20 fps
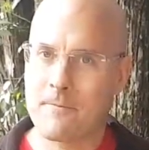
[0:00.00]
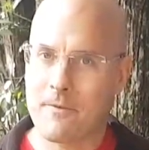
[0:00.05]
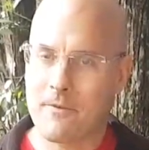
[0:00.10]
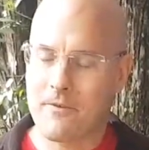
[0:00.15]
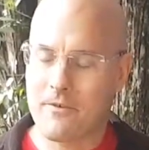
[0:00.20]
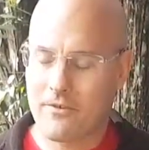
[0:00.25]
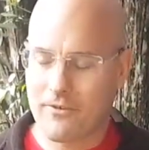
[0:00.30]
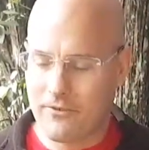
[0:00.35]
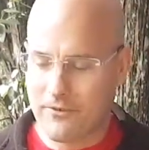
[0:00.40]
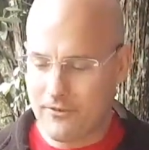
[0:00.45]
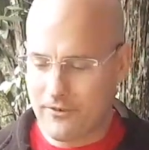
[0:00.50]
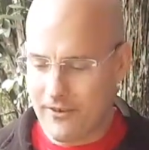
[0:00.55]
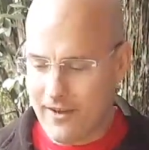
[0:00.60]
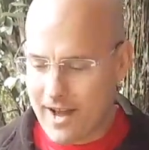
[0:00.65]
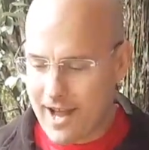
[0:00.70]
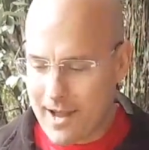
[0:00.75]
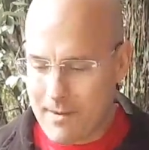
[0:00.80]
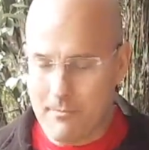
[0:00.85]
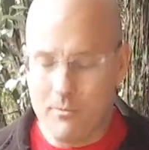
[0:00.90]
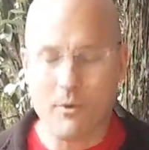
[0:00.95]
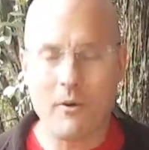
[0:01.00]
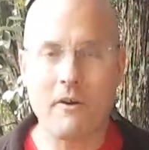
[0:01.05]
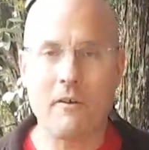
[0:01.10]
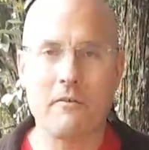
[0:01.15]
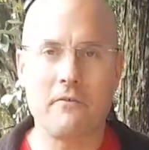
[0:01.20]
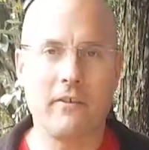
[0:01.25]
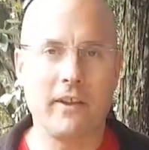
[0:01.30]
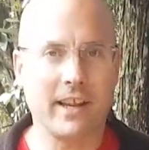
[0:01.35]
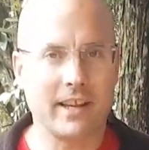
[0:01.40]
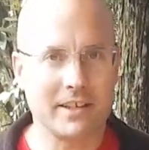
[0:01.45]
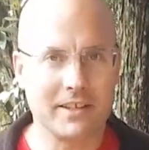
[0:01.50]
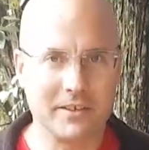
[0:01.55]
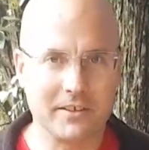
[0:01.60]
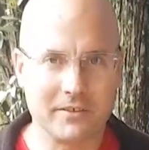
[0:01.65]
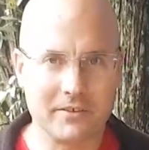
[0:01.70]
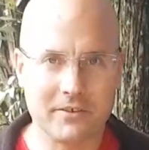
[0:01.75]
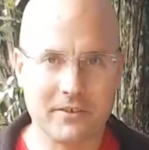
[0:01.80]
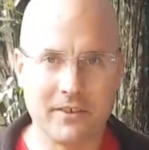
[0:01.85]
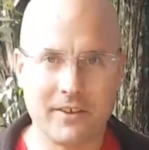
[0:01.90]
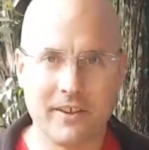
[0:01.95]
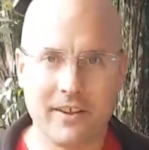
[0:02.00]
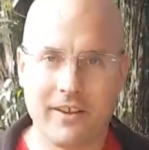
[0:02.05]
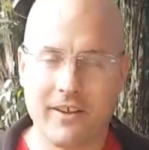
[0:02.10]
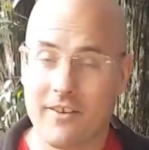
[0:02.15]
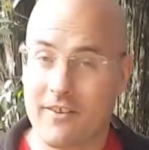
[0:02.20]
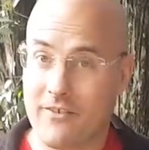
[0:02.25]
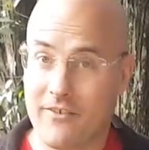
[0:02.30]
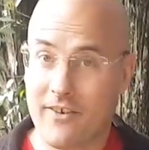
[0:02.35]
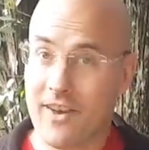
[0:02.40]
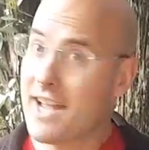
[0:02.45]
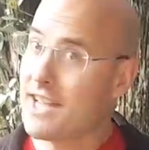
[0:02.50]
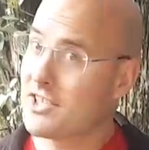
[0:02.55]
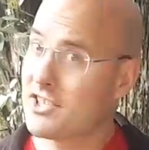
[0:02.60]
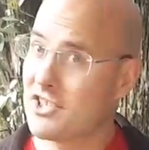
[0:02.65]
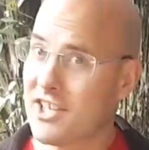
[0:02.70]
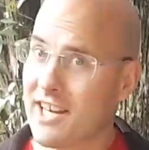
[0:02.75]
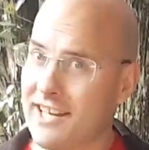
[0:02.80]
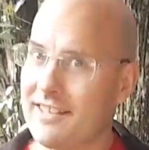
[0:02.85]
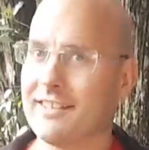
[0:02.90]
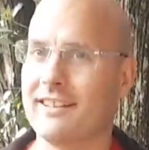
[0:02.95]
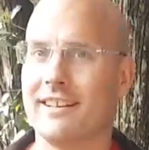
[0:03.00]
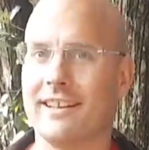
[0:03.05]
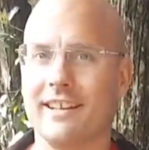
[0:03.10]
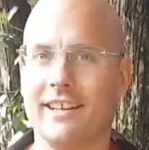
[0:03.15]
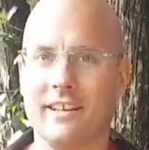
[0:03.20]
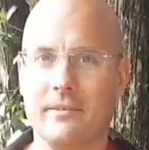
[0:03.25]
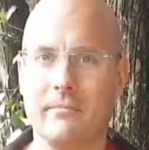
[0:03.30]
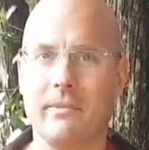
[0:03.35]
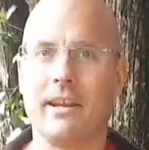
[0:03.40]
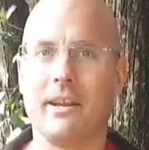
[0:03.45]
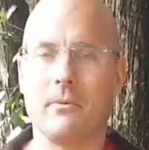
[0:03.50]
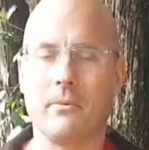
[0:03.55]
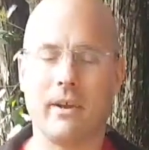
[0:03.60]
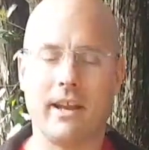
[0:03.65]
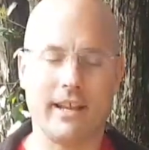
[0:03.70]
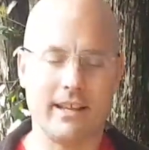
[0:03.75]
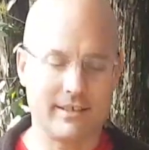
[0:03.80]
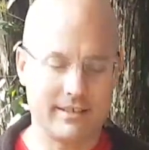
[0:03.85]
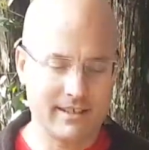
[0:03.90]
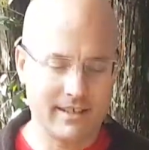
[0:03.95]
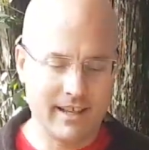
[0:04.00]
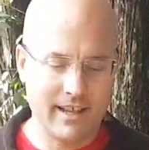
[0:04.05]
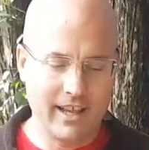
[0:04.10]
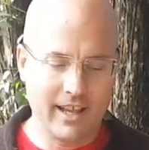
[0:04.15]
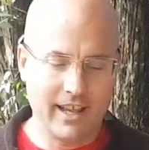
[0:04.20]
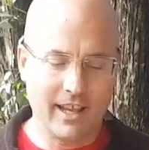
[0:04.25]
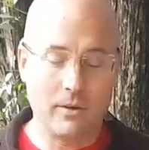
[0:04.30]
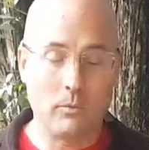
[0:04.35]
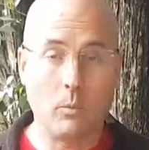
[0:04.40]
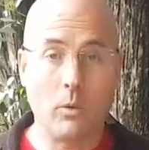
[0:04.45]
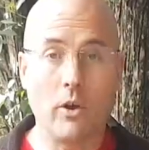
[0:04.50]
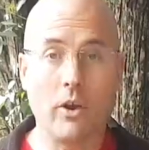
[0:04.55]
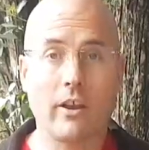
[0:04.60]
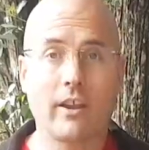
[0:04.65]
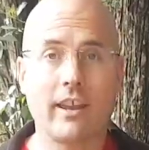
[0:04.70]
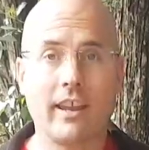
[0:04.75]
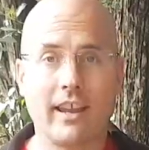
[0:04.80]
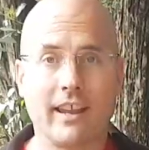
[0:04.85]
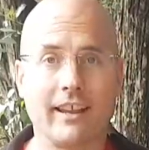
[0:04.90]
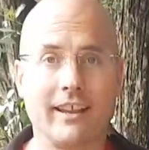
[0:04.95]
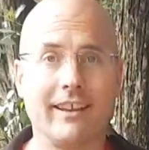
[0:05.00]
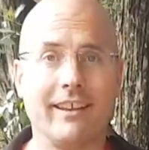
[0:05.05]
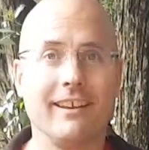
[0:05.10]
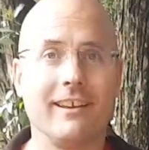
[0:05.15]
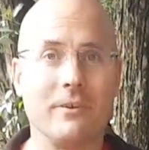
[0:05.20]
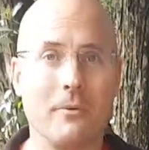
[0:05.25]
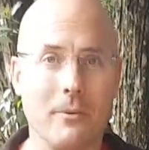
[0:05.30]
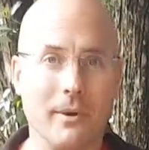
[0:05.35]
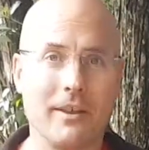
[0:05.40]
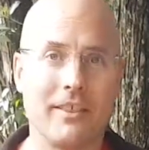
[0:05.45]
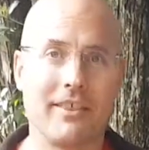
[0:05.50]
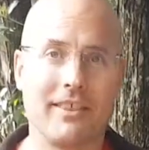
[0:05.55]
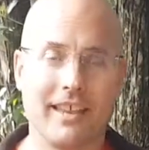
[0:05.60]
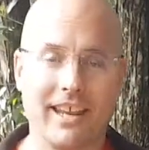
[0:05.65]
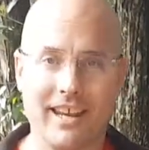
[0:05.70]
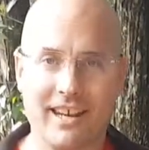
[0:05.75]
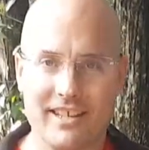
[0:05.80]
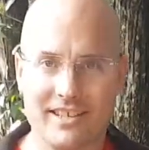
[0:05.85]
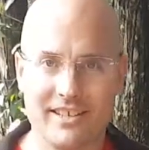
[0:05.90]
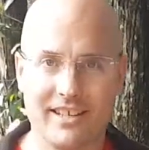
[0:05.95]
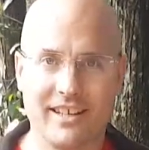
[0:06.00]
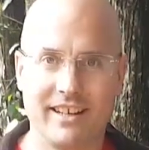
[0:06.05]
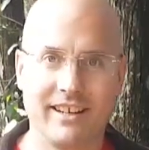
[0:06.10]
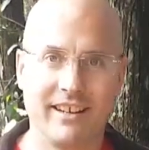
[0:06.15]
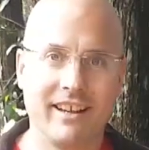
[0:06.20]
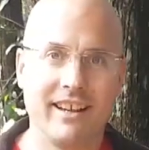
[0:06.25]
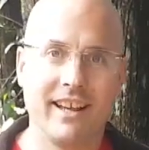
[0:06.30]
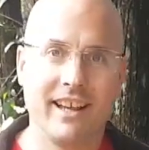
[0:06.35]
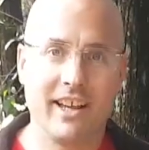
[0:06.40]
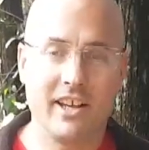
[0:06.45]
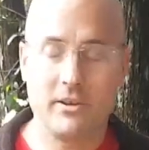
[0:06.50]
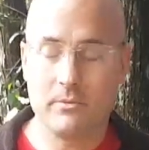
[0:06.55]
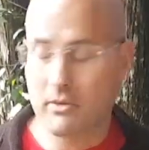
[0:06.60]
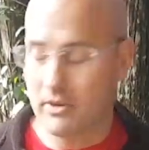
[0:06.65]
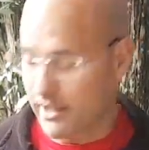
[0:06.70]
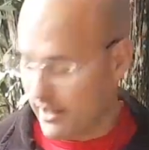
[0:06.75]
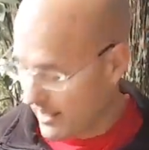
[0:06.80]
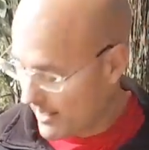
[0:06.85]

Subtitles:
far more effective, far gentler in many ways in working with the energy in your body.